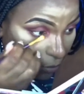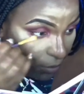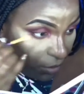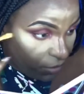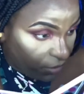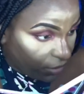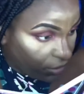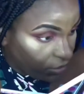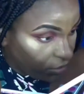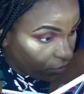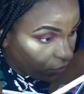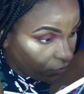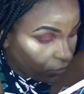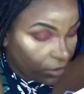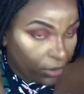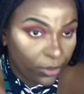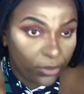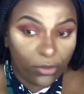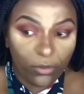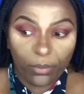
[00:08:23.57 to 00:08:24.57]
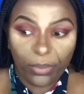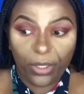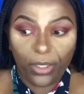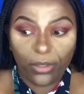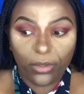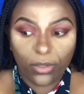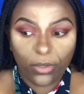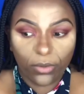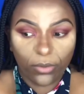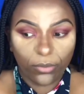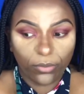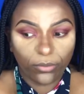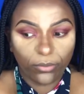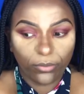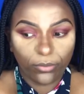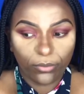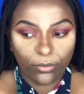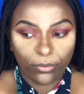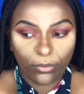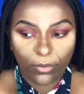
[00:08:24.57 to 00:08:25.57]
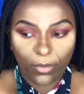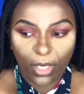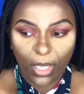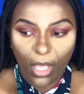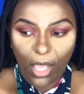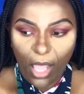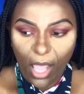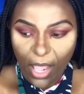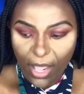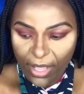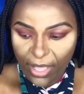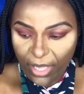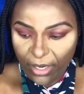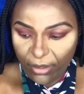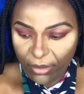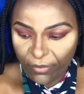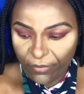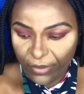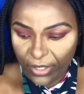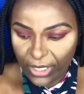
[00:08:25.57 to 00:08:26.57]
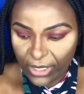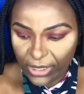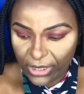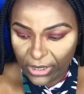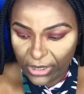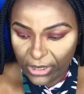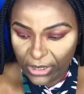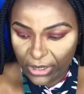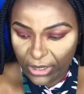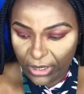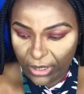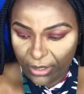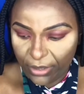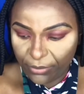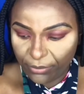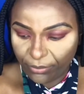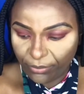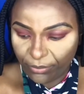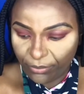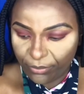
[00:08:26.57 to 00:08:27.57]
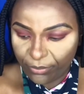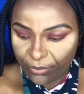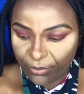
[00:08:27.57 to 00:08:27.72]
Ooh, it's actually a really cute pink too. I don't know if you guys can see it.